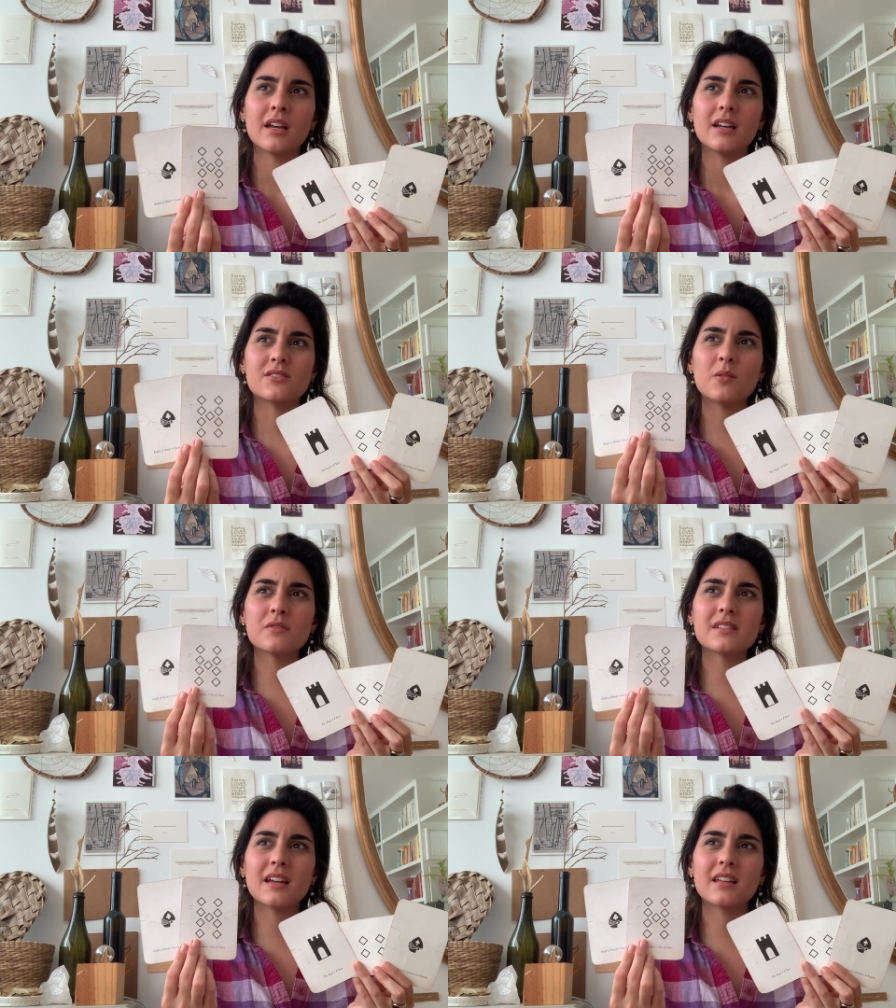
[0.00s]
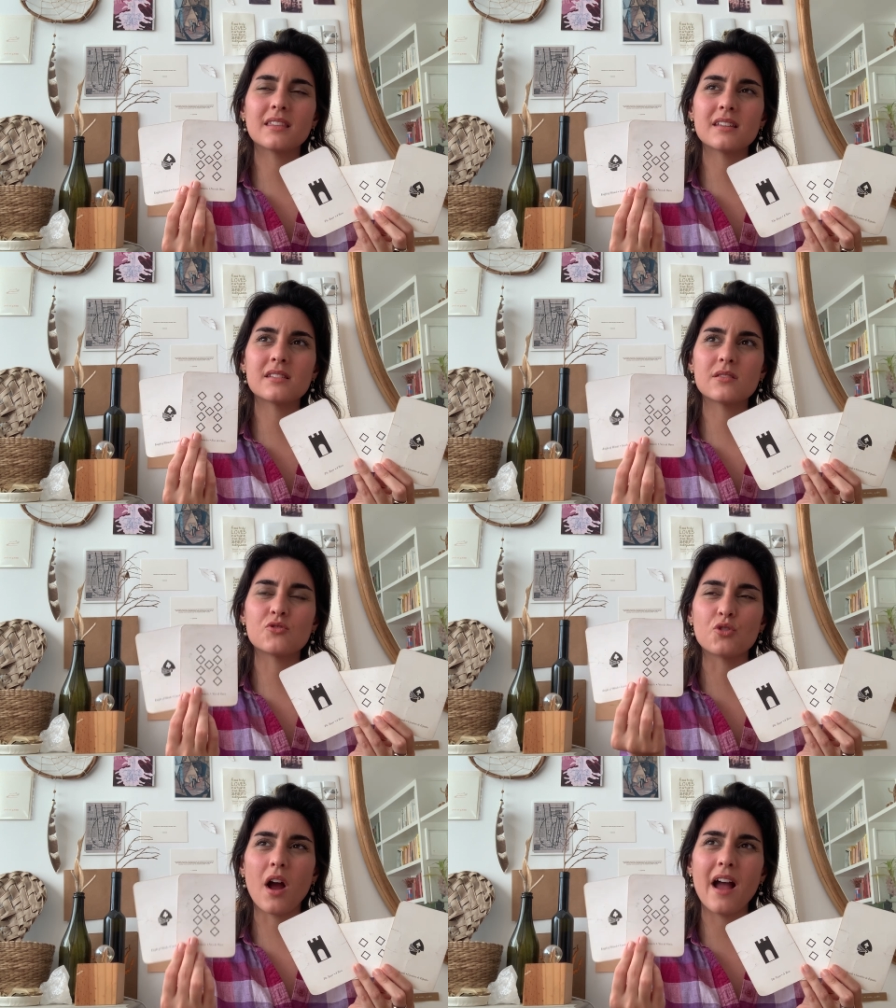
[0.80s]
it's almost like this
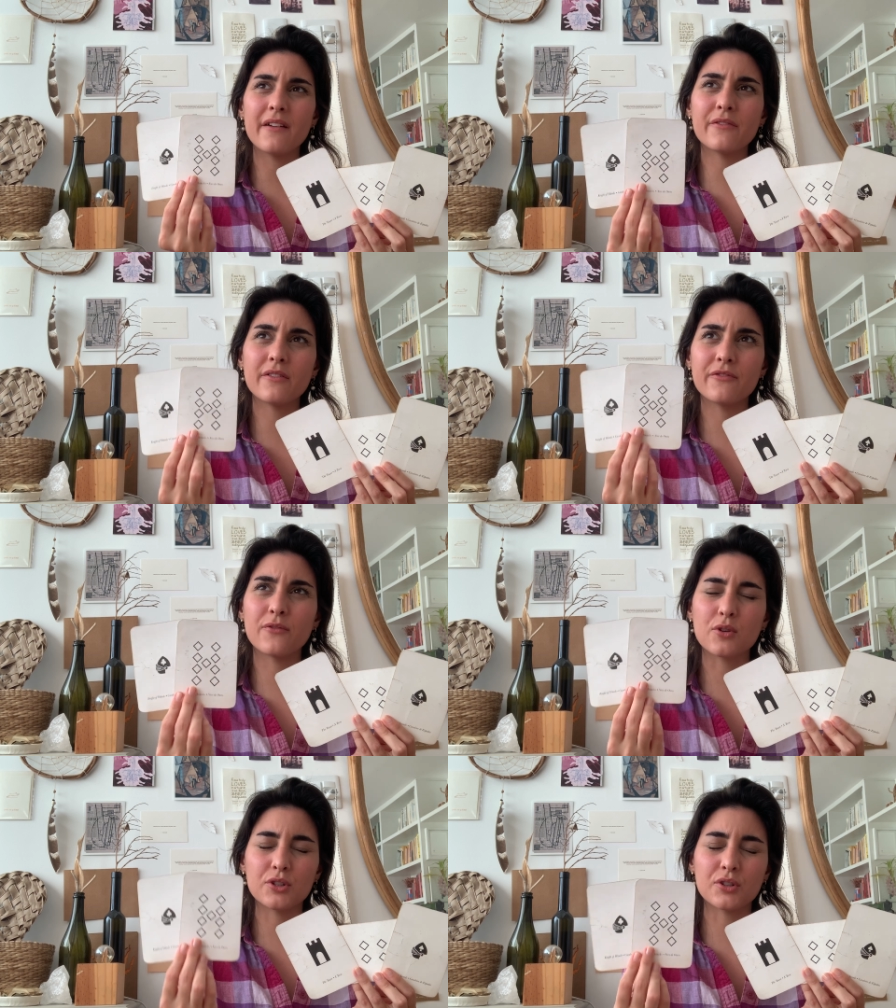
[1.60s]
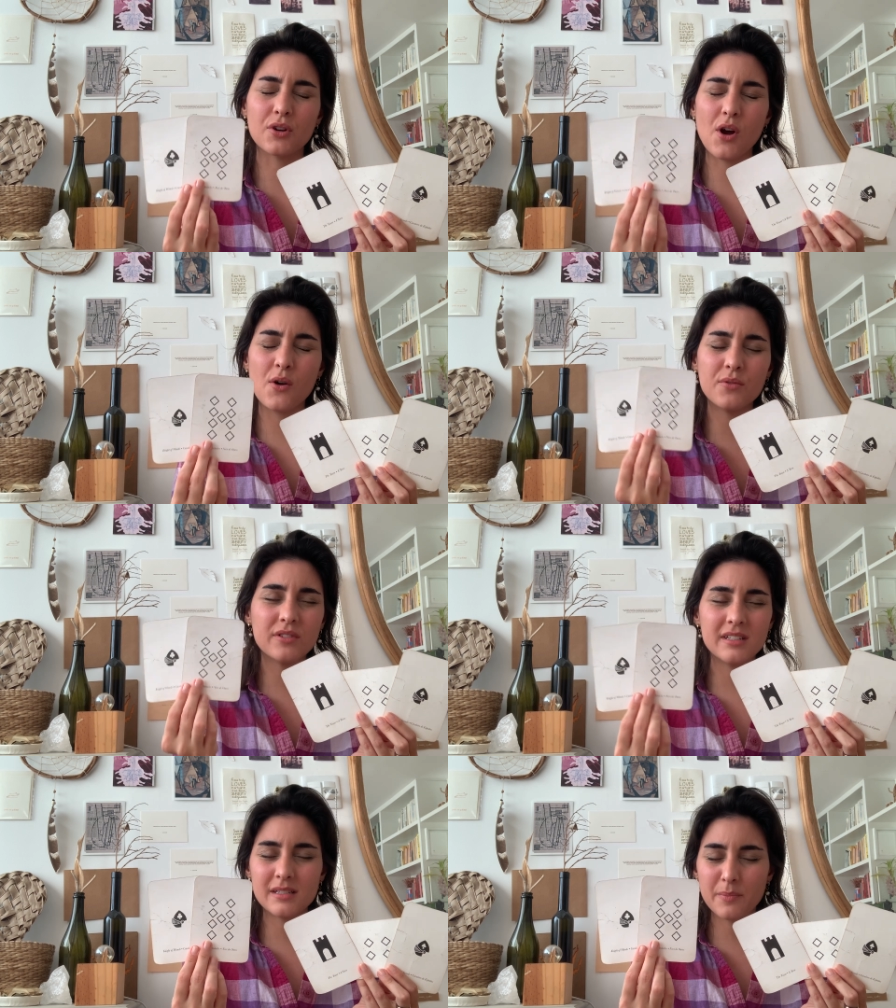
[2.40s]
drive for your own
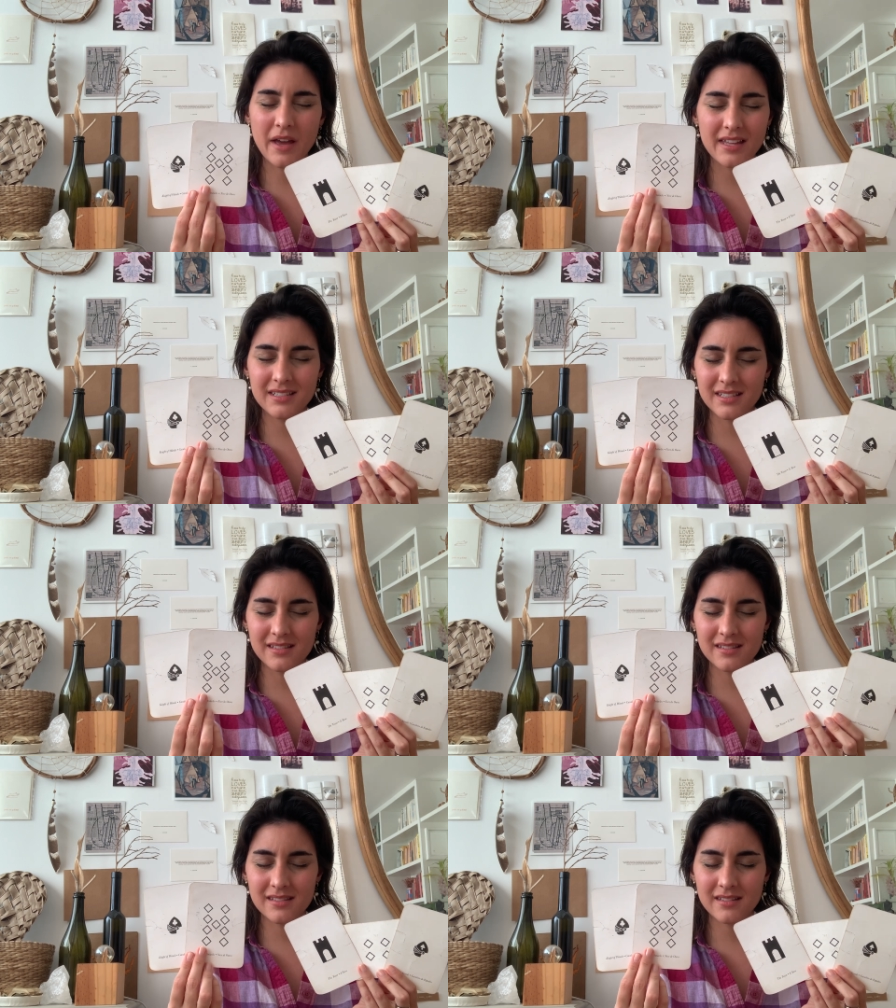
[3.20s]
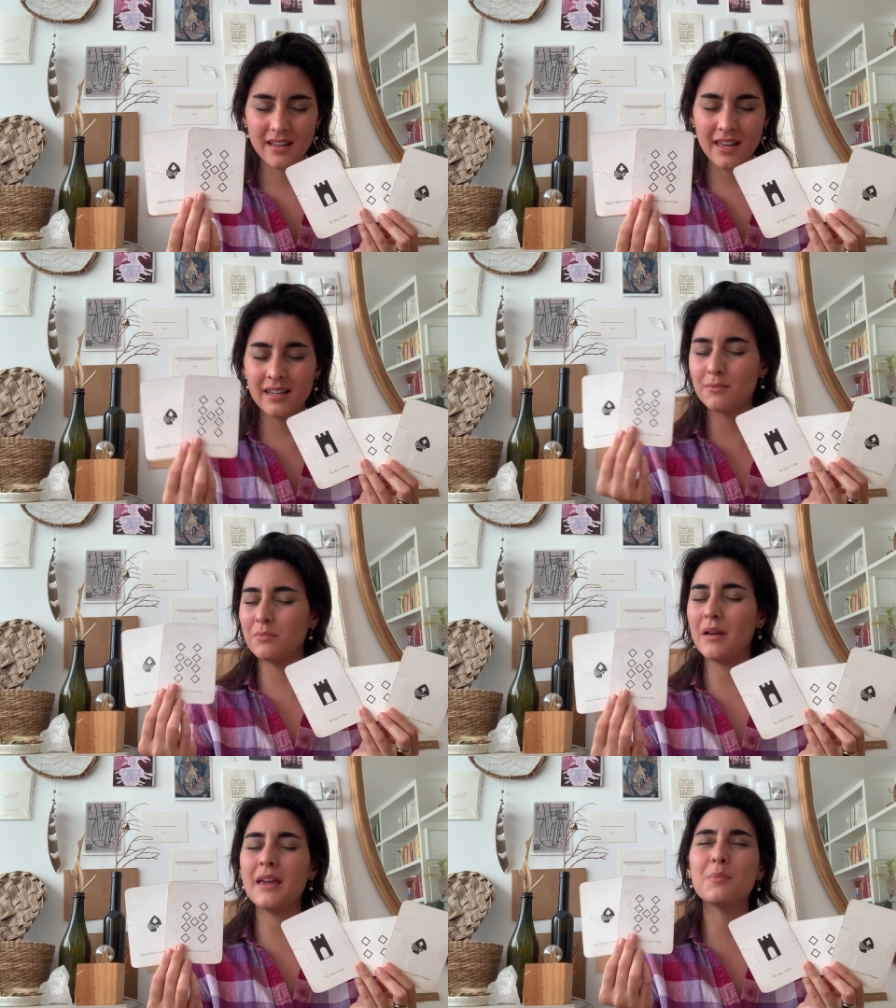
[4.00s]
independence. And it
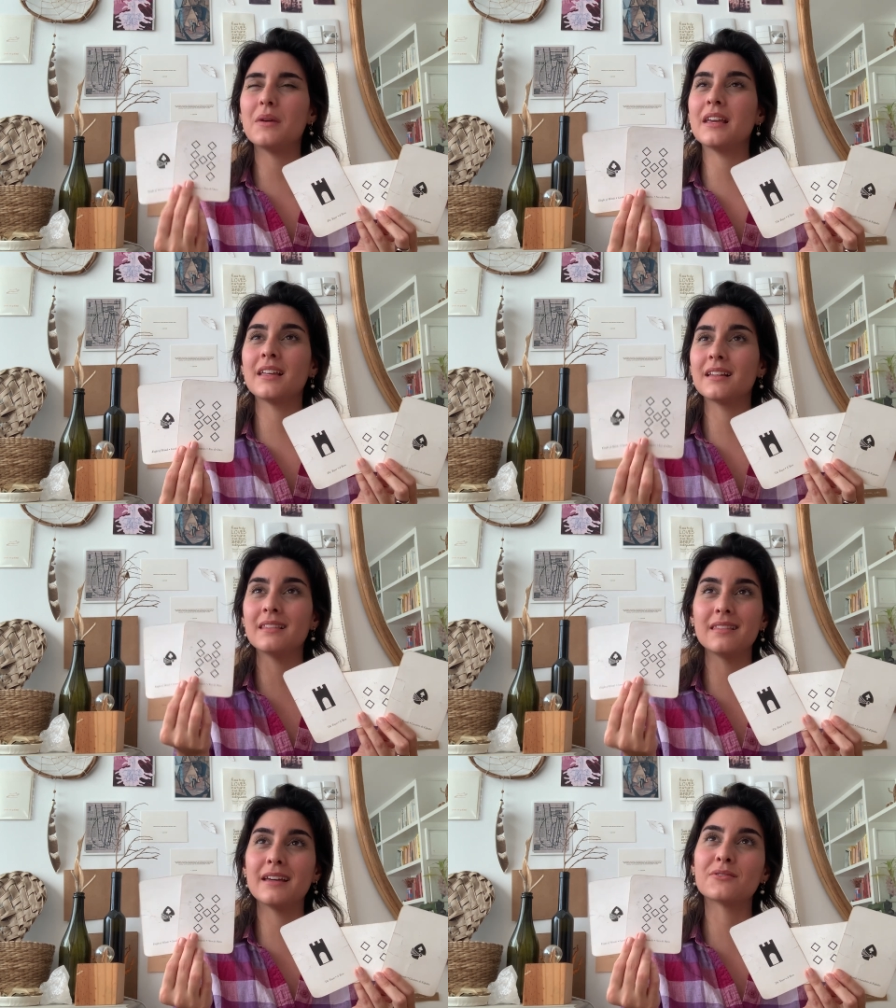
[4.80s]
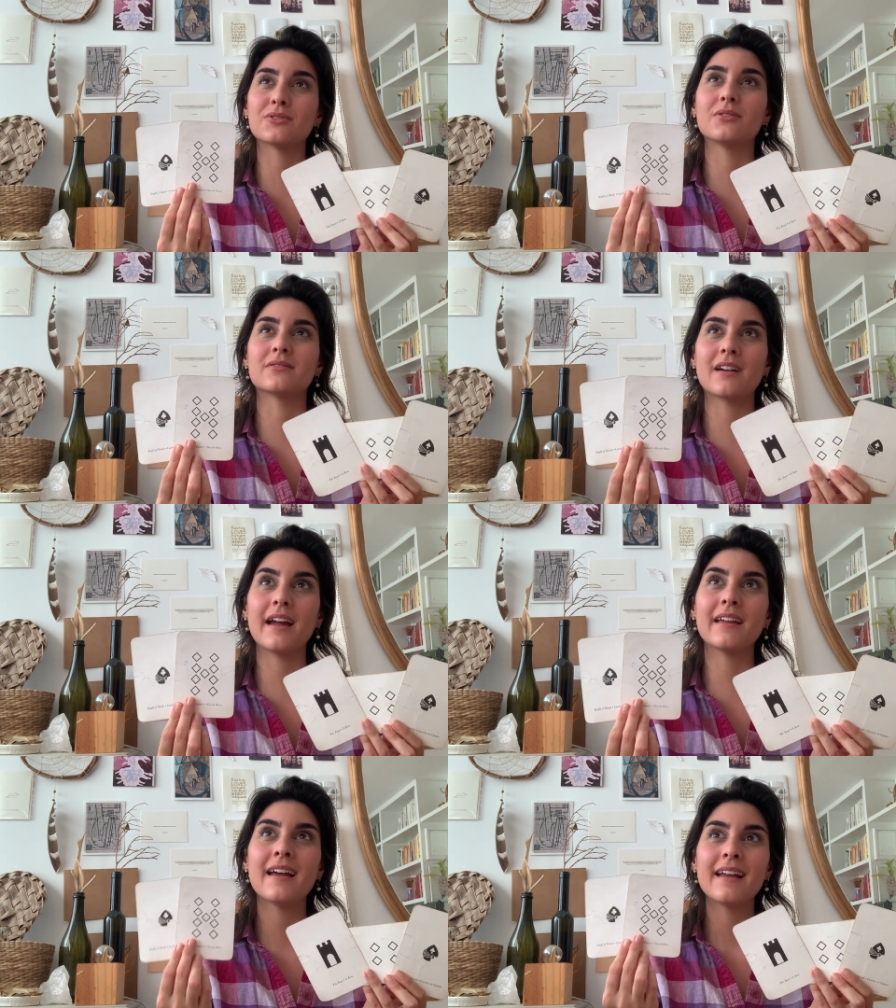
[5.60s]
may be literal,
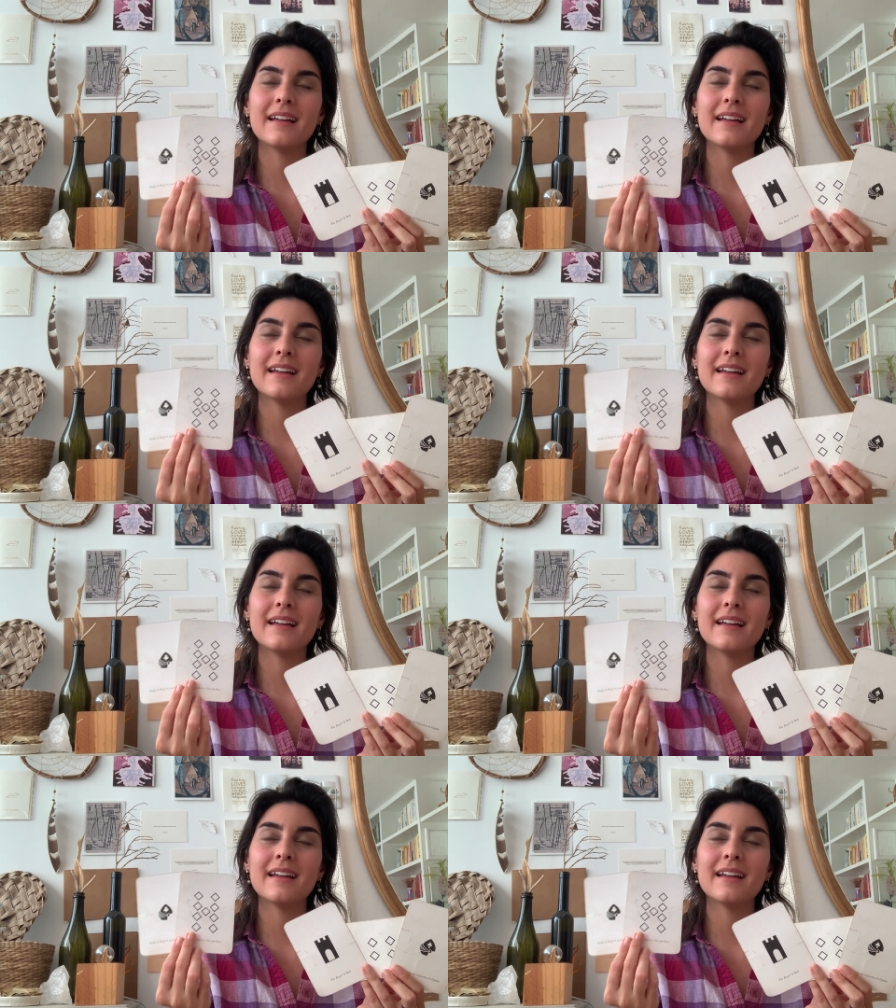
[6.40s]
right?